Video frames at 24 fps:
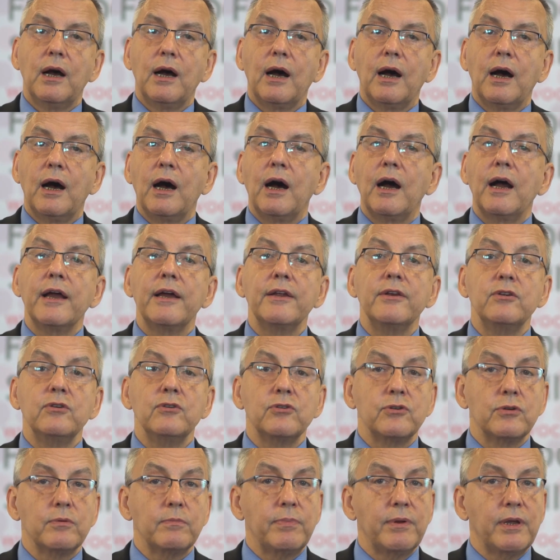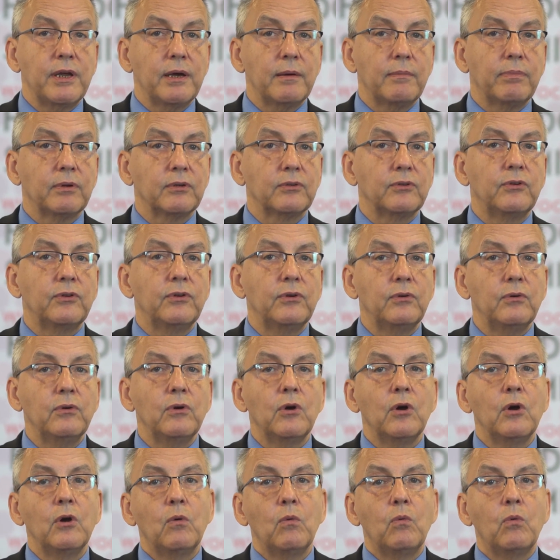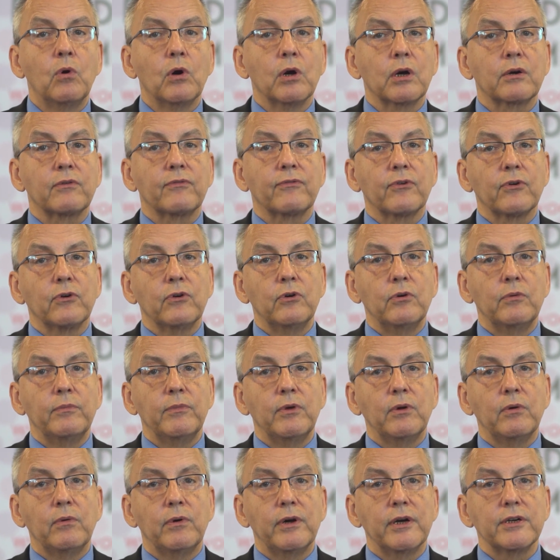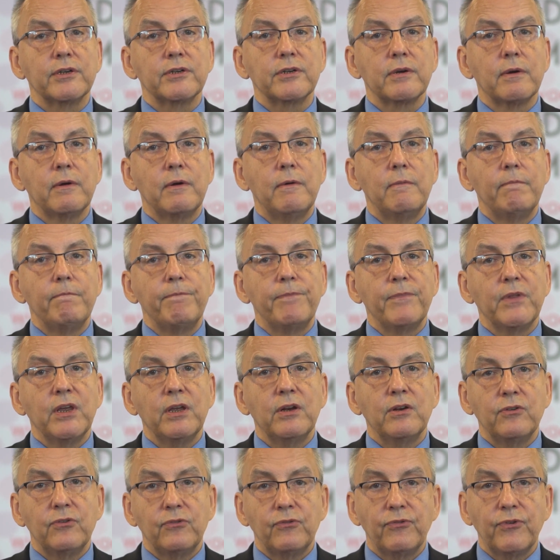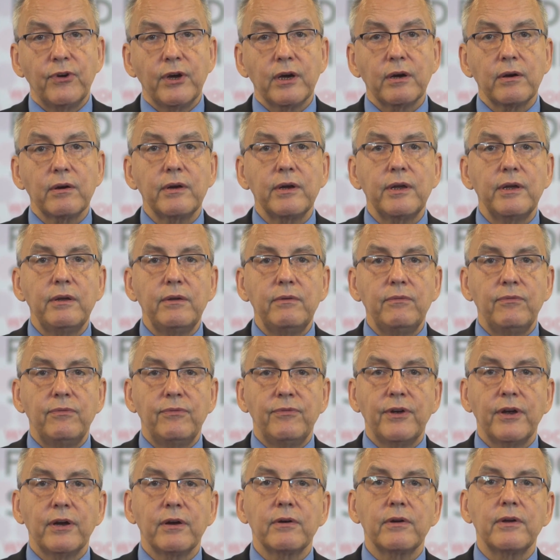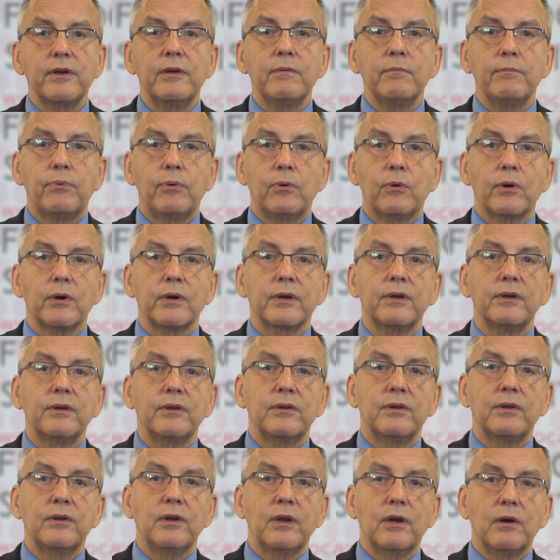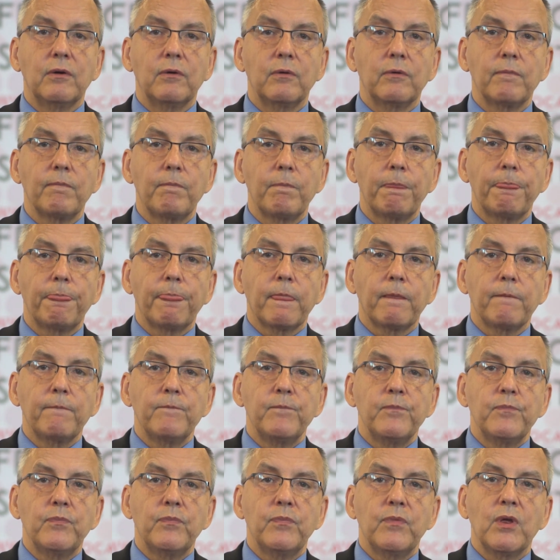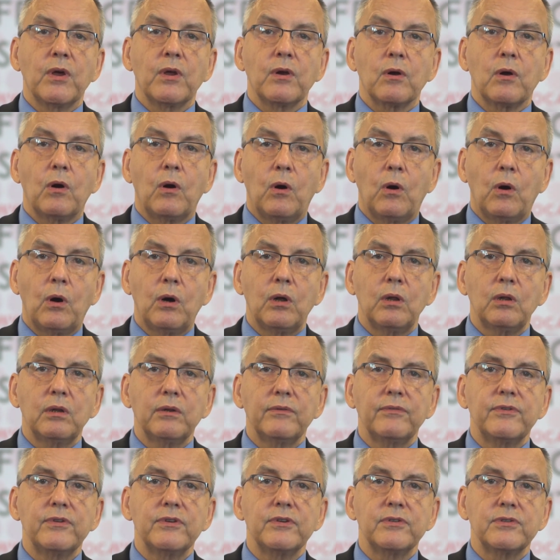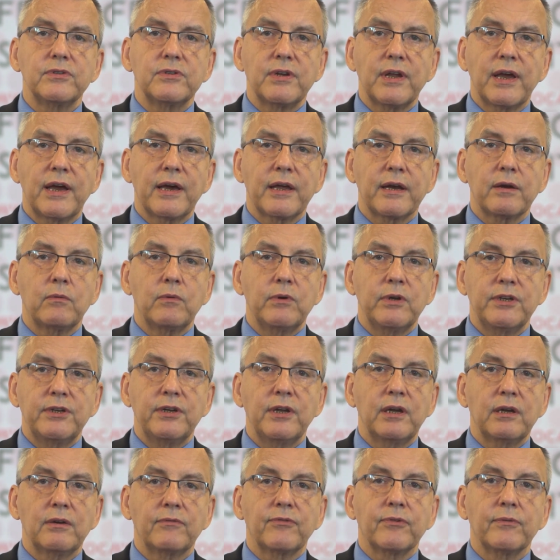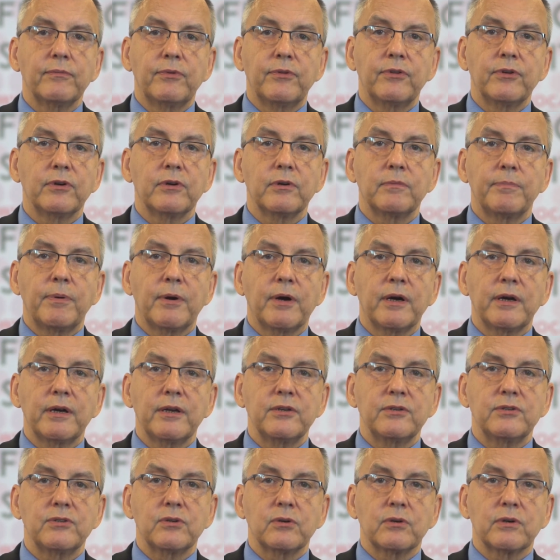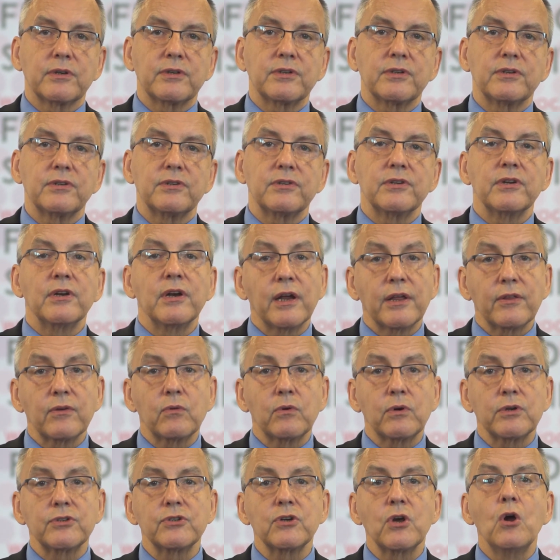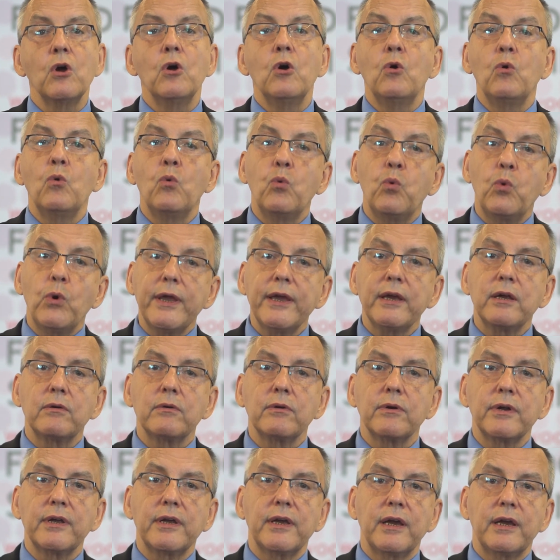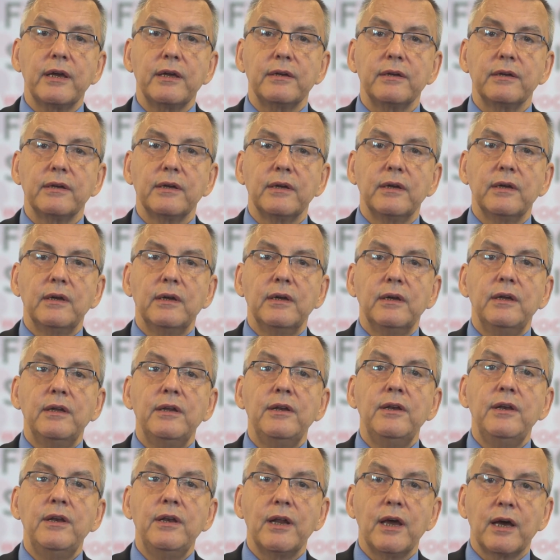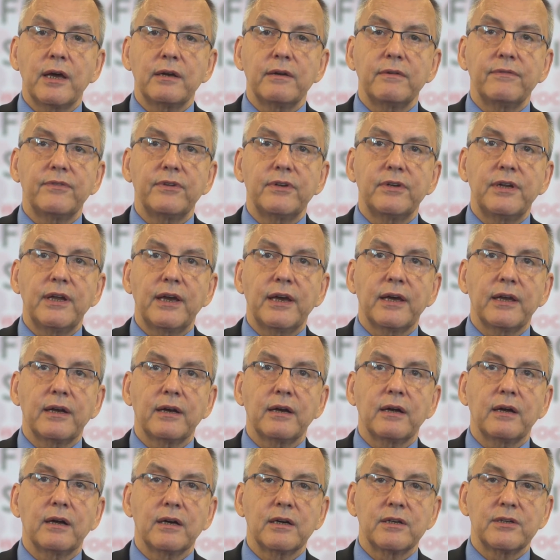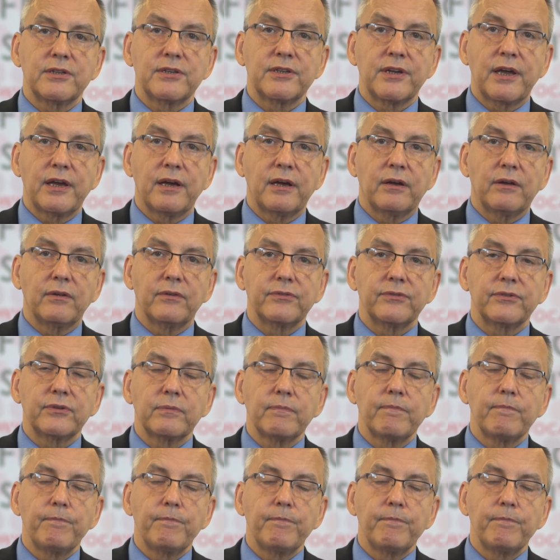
and you should be able to work for whom you wish. It is very, very important to note that all of this data we take from third-party sources. In other words, we create none of the data ourselves.